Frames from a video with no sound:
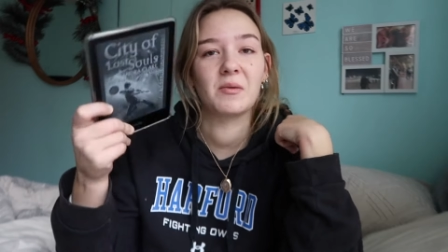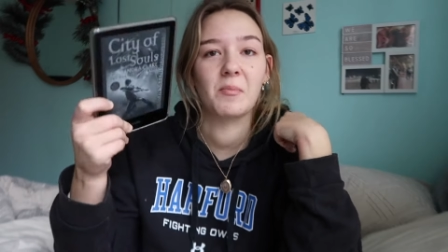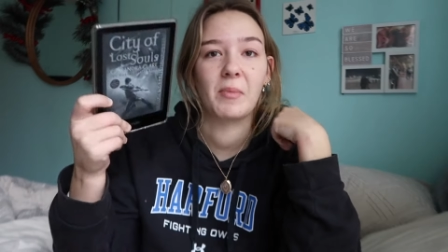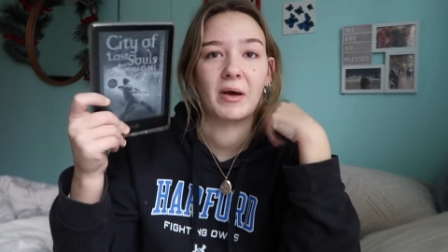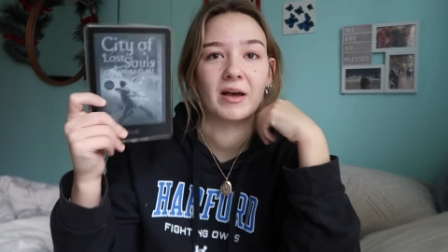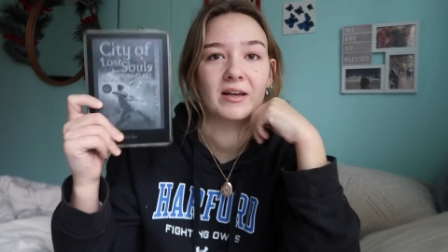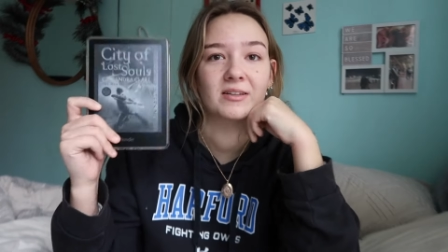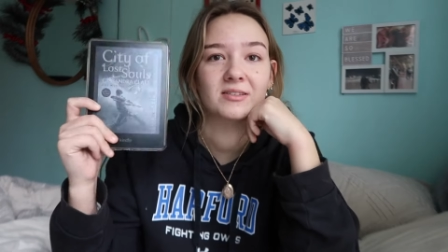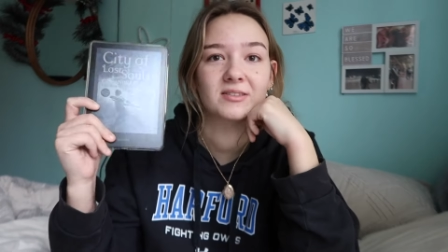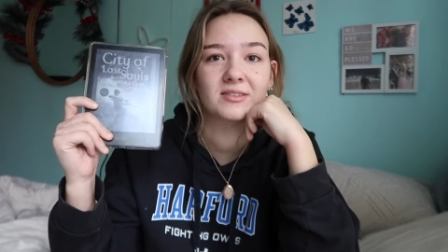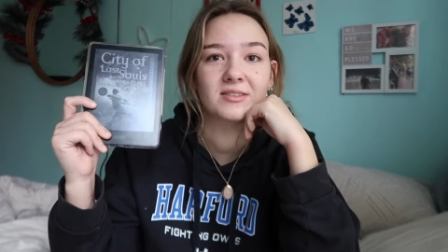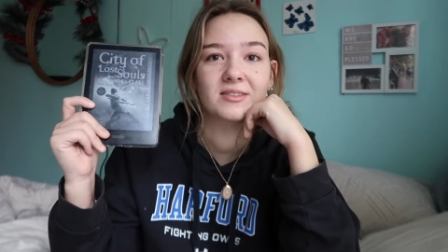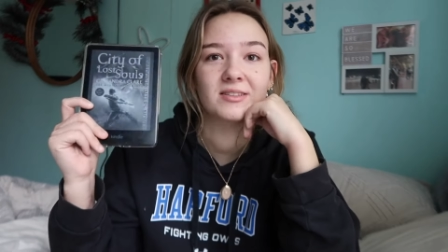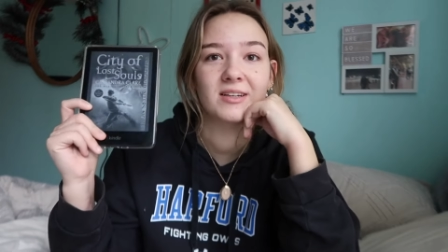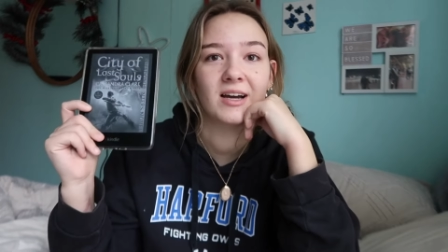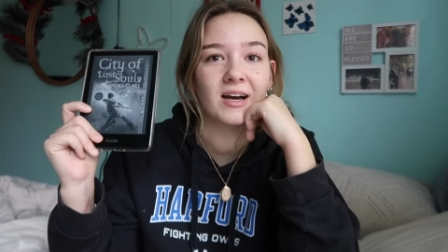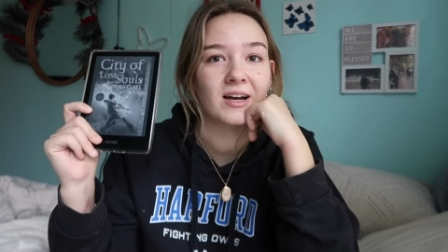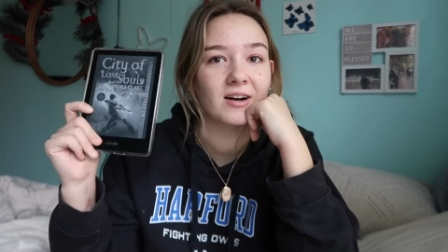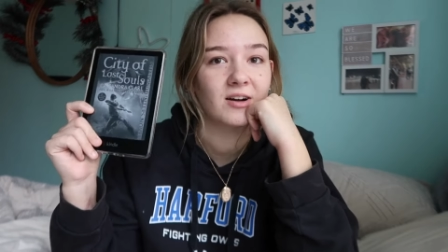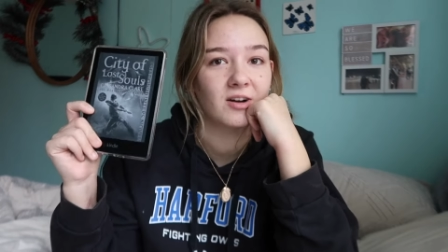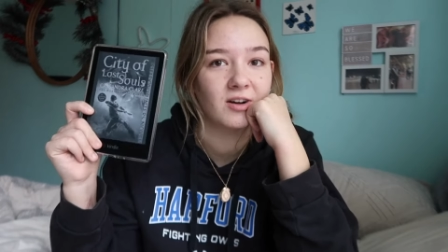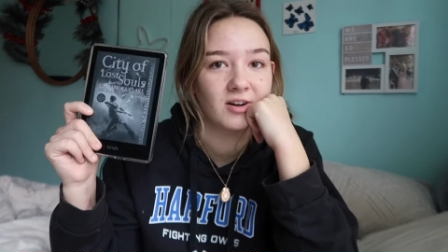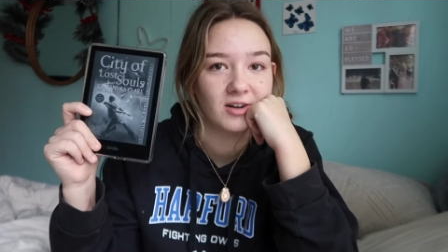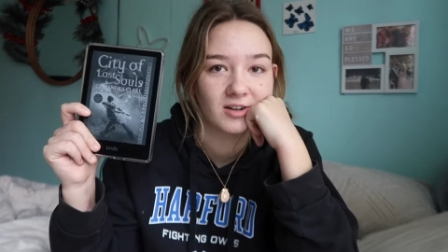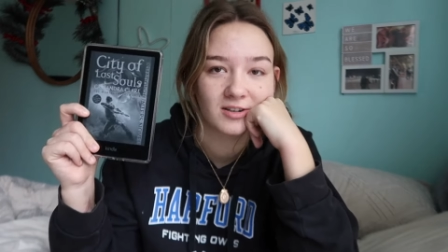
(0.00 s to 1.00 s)
best
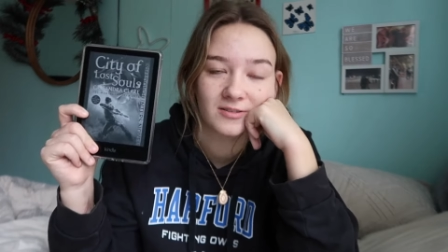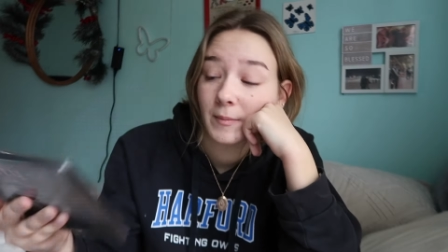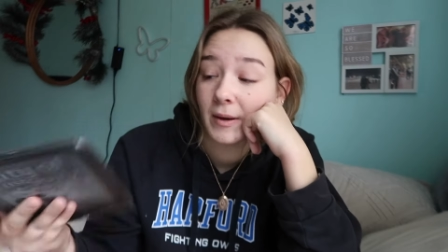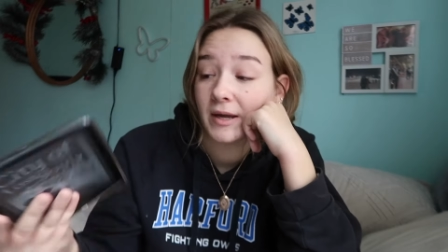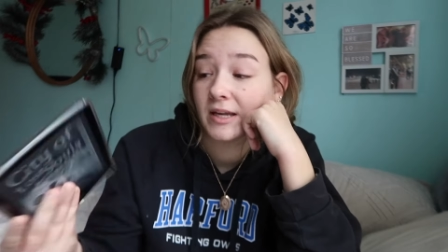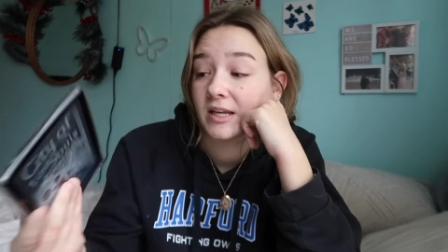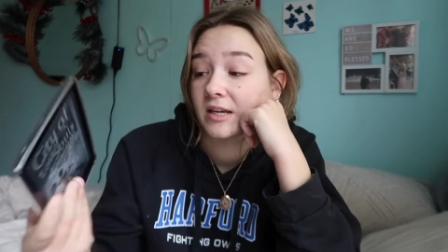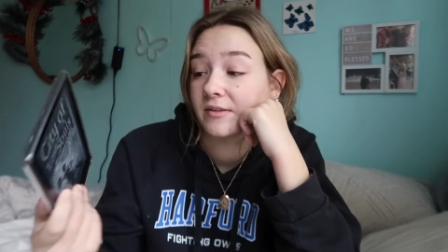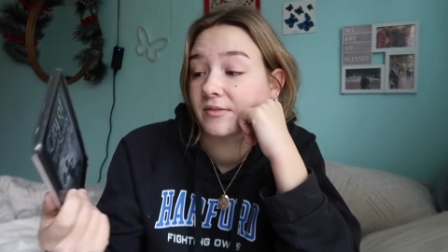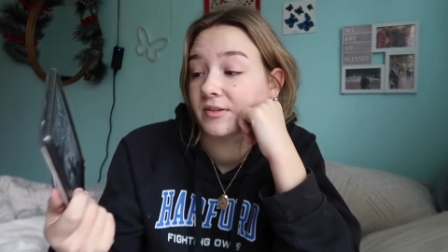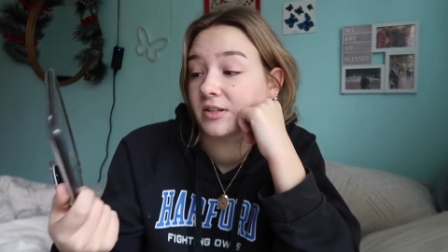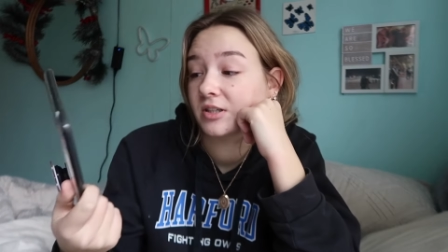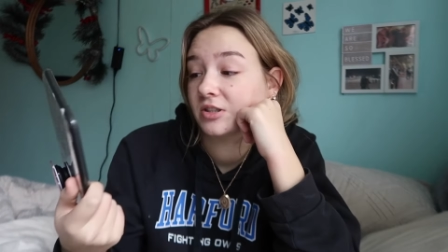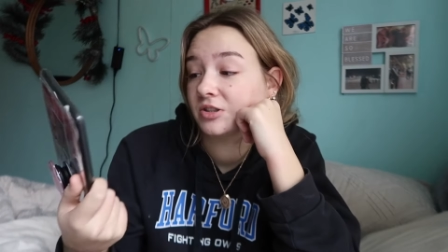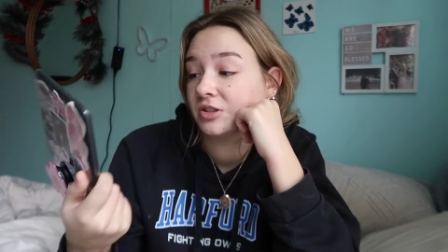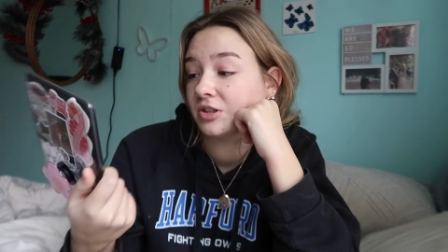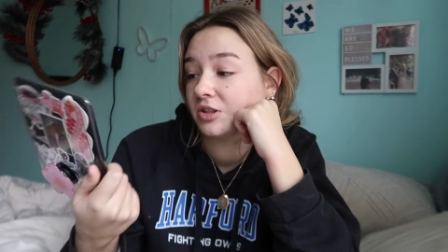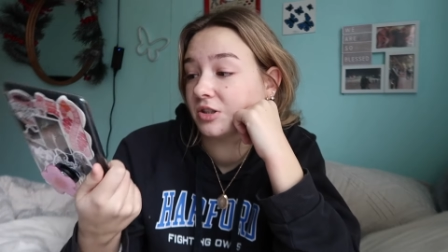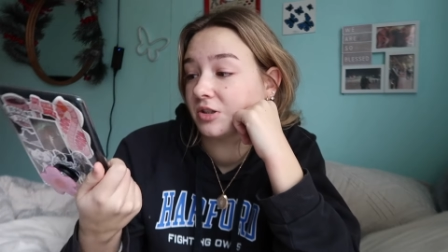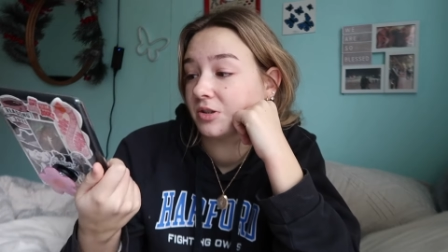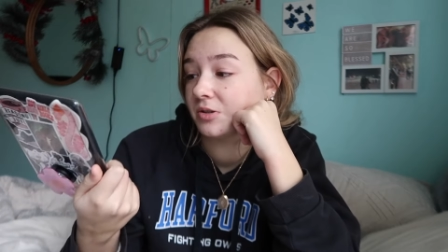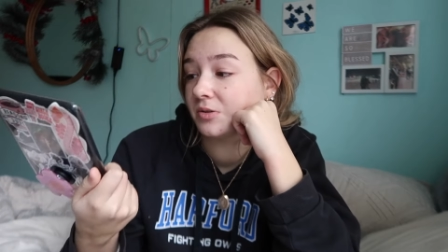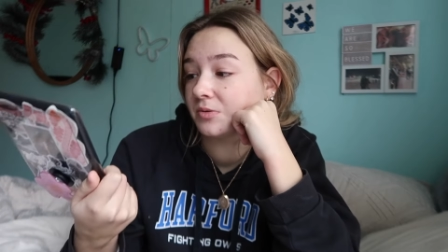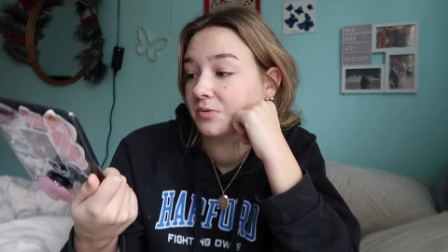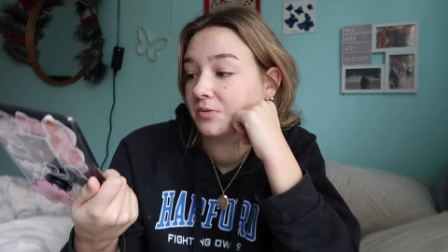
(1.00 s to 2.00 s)
at all. I might give it a
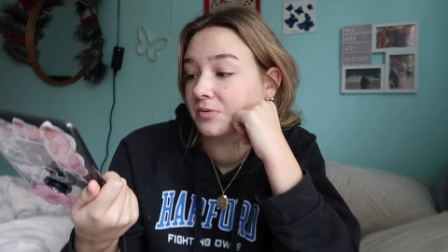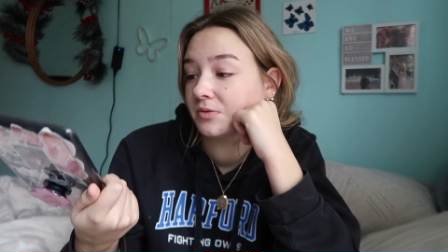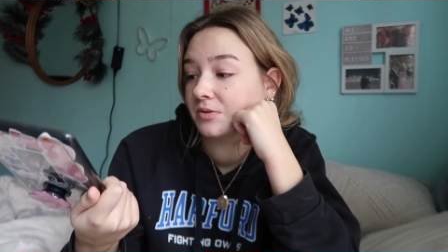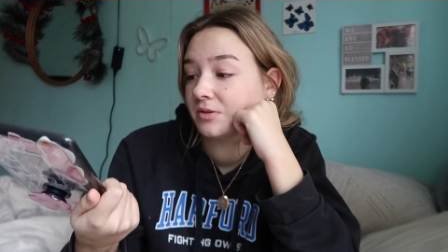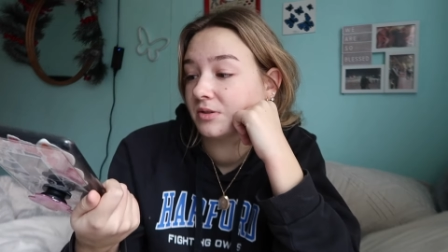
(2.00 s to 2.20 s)
two.